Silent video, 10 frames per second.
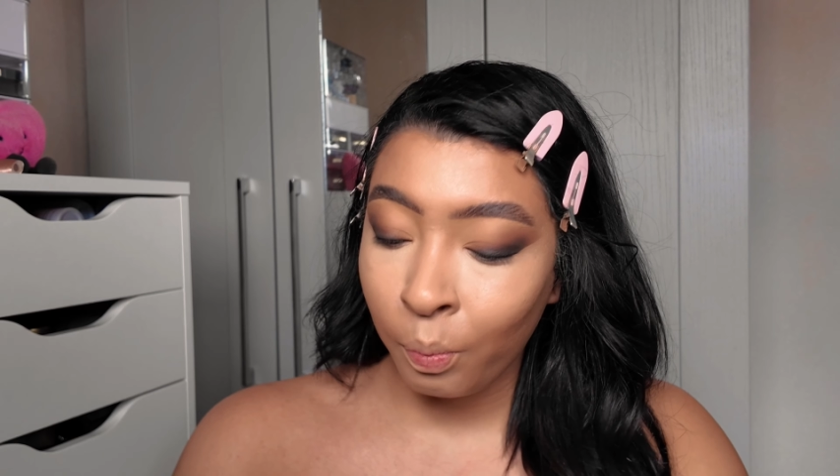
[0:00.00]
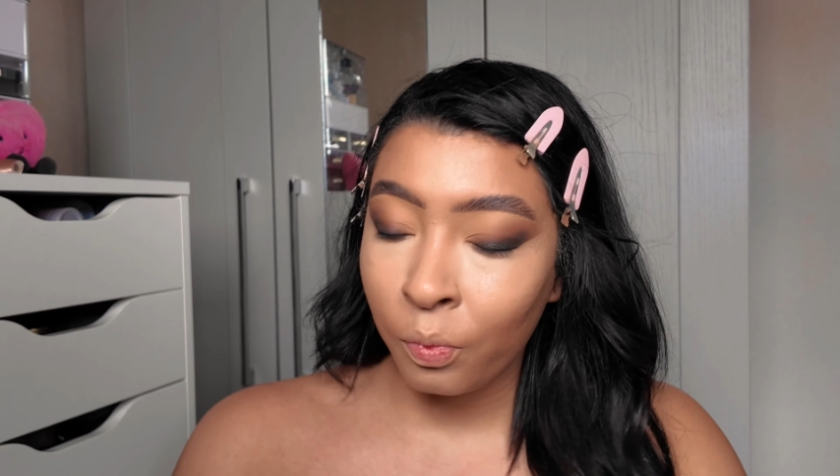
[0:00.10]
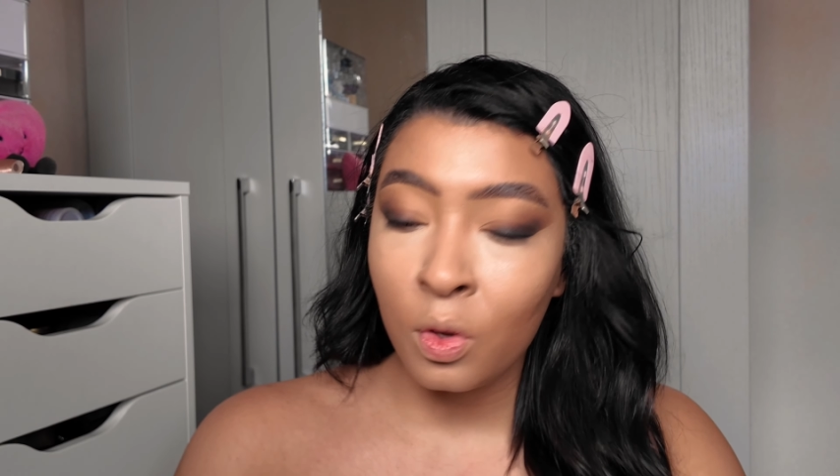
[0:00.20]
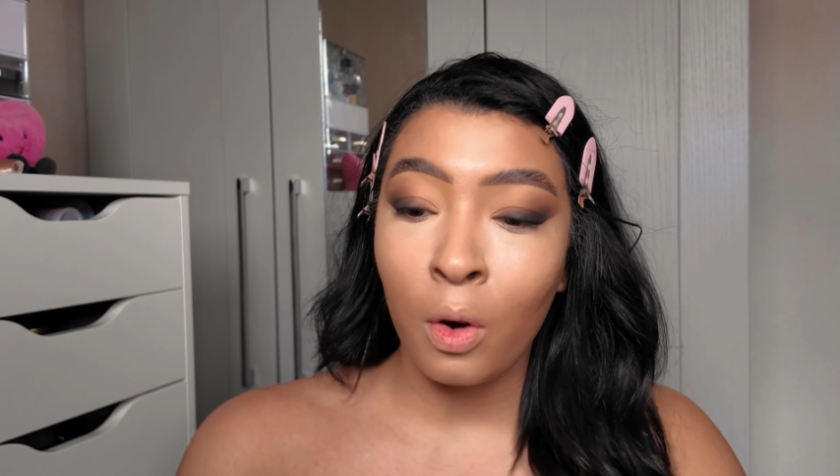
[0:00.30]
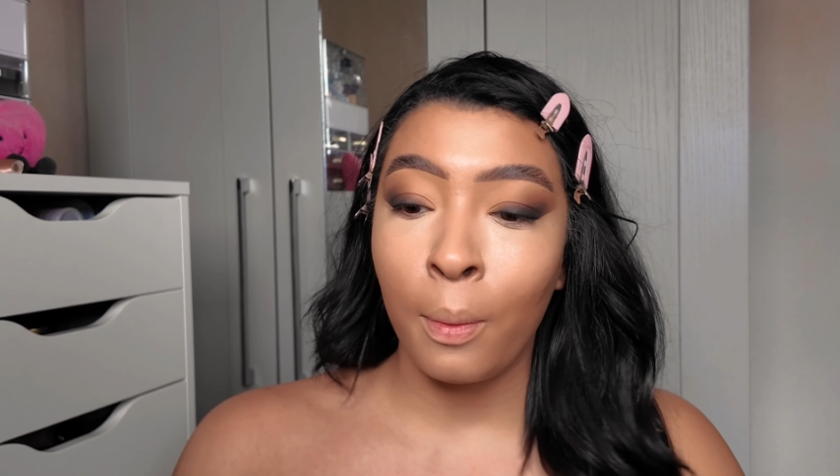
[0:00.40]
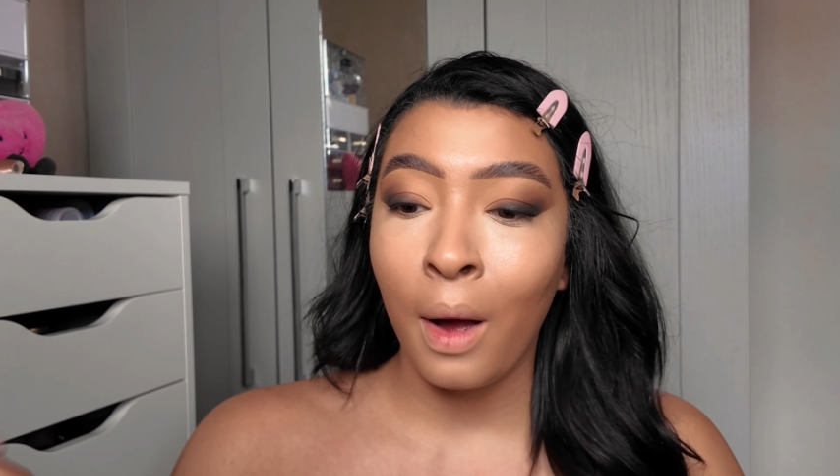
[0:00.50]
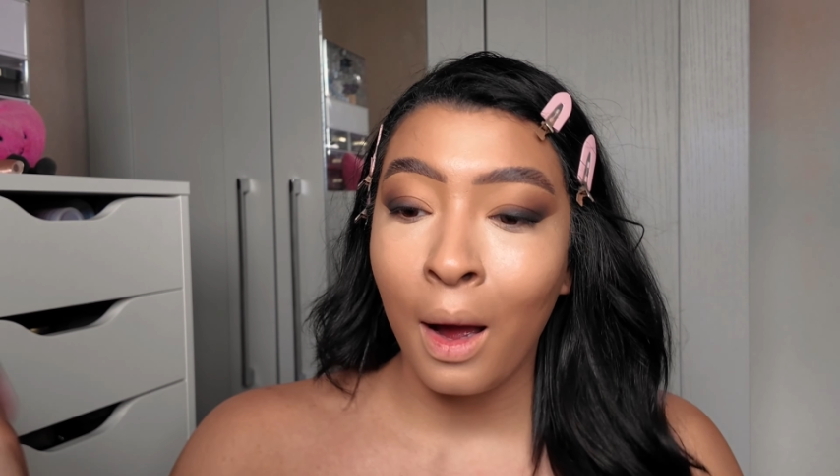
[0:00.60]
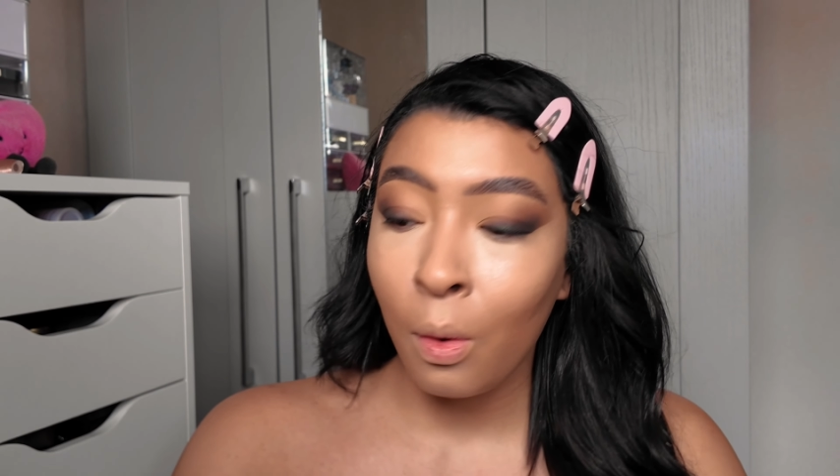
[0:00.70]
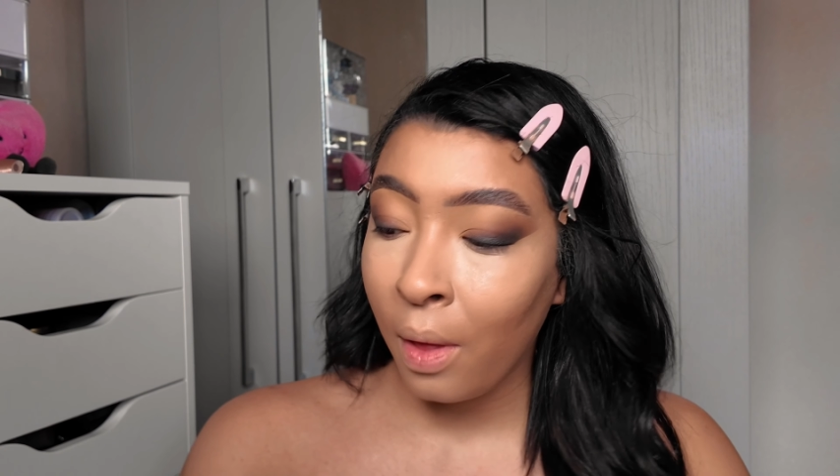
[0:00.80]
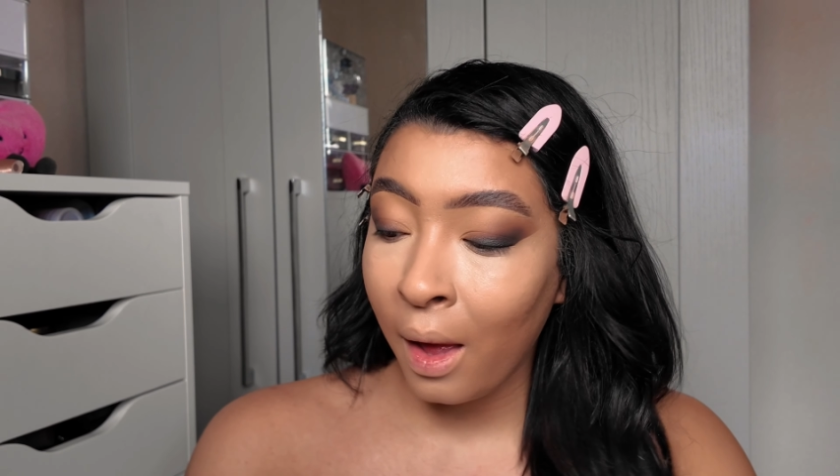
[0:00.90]
Sorry, but
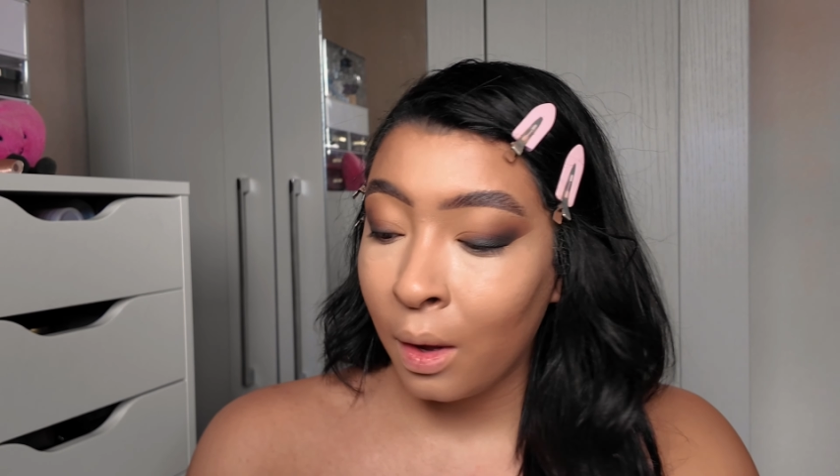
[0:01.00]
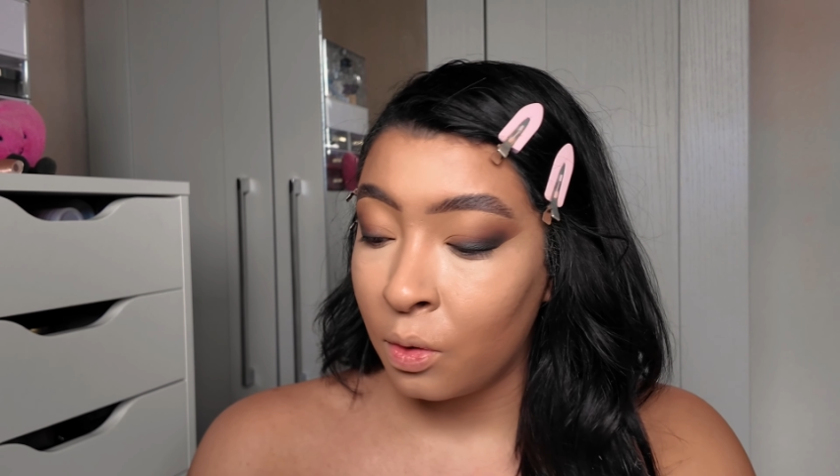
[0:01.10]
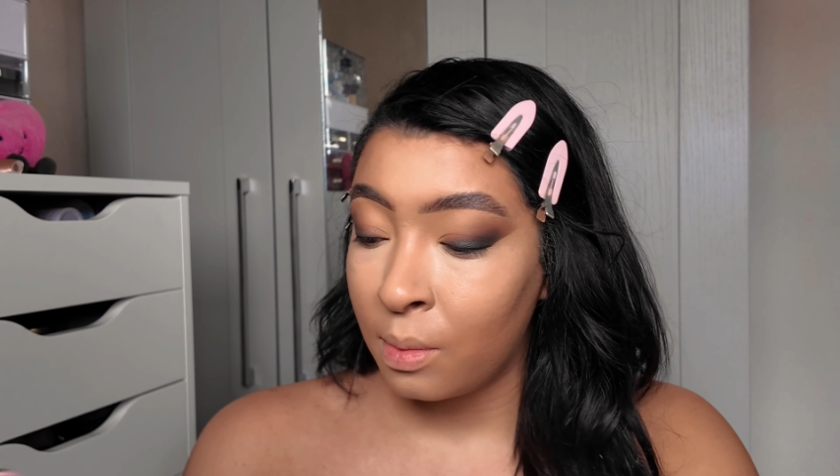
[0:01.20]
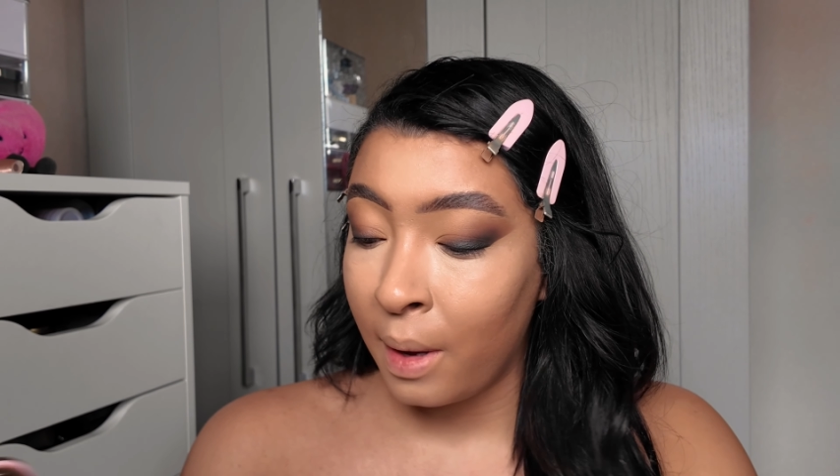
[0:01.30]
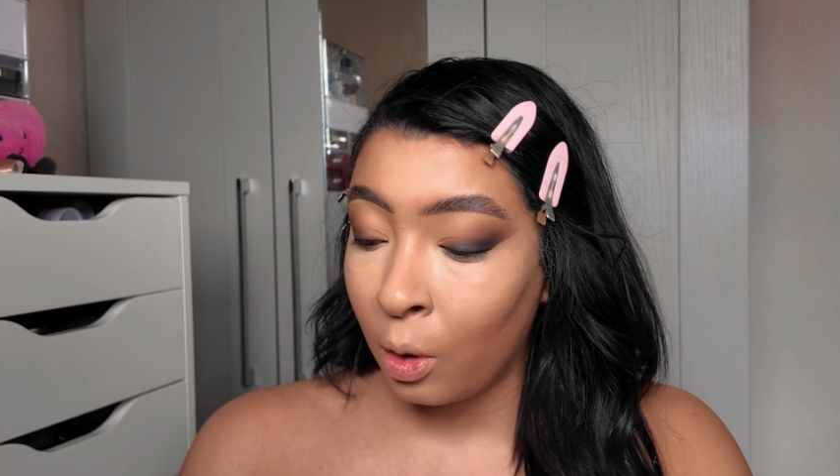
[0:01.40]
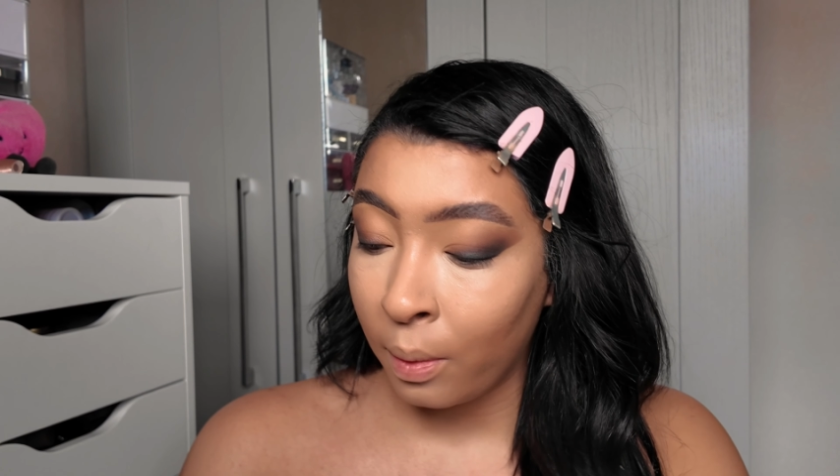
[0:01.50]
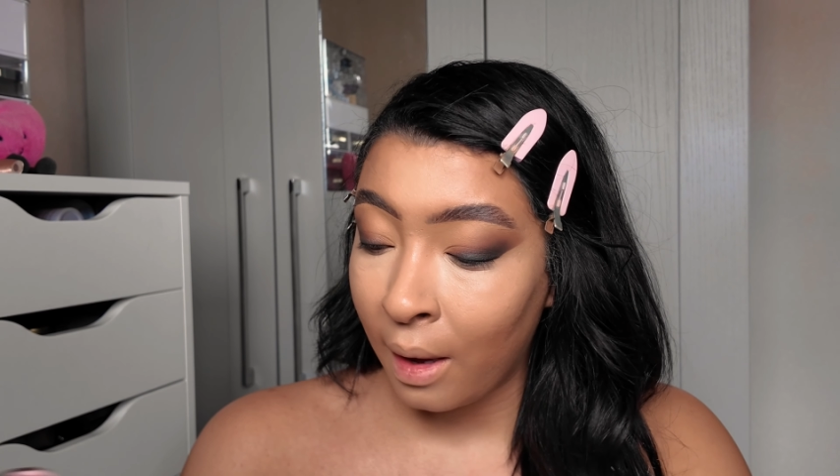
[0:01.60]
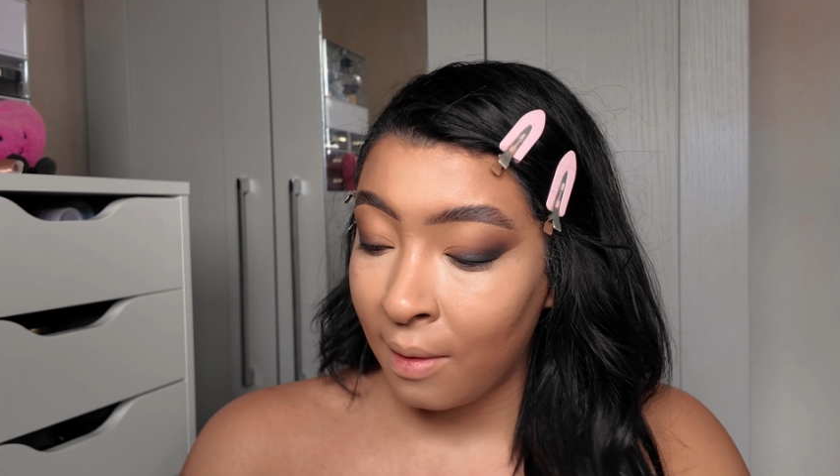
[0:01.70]
how the hell does makeup get